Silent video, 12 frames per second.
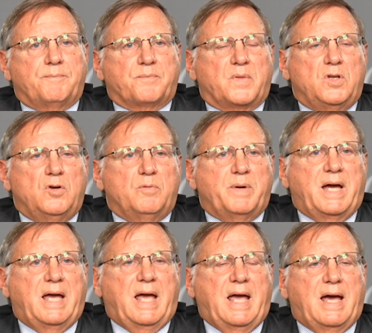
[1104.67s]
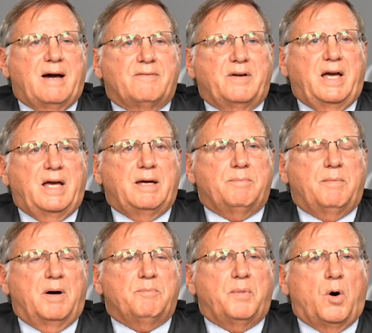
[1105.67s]
You may have a
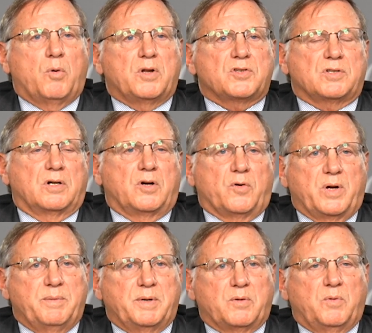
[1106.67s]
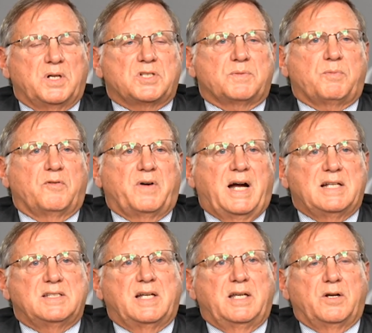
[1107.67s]
bonus agreement which
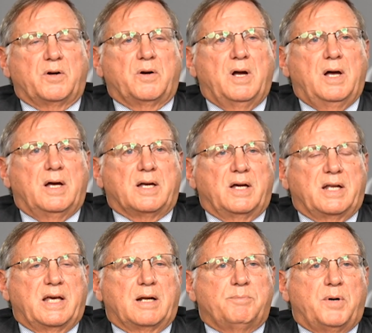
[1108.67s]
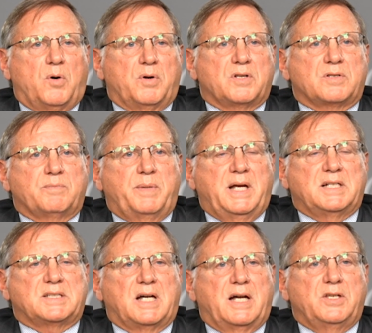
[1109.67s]
provides that you're going to get a bonus
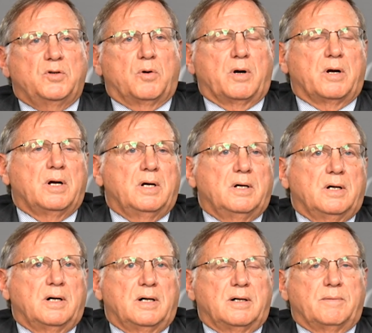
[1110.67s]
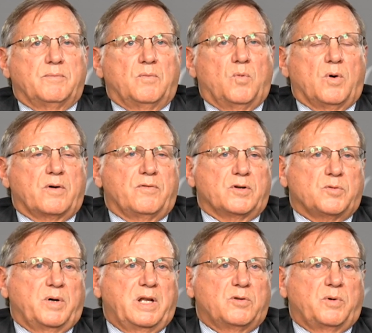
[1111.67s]
based on your work for
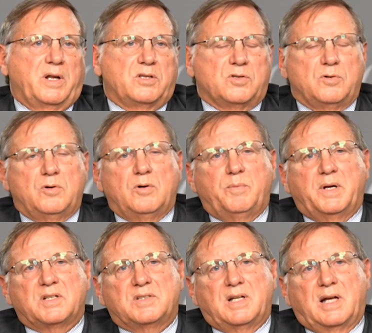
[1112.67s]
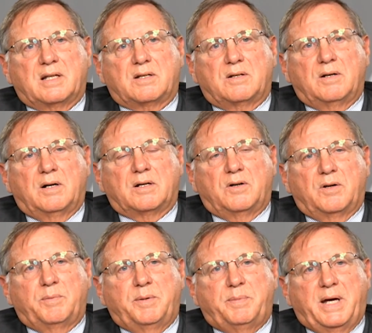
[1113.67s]
2022, but it's not going to
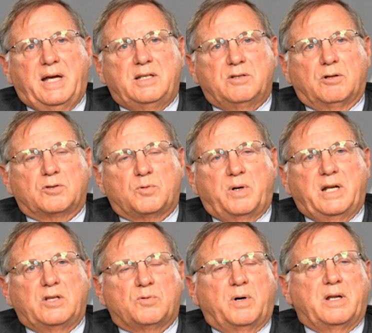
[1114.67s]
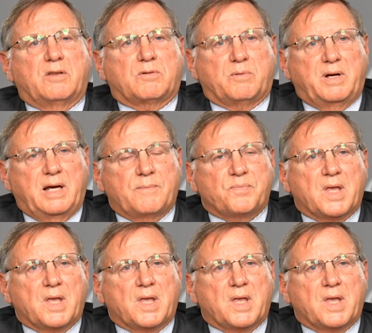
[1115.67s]
be paid till 2023.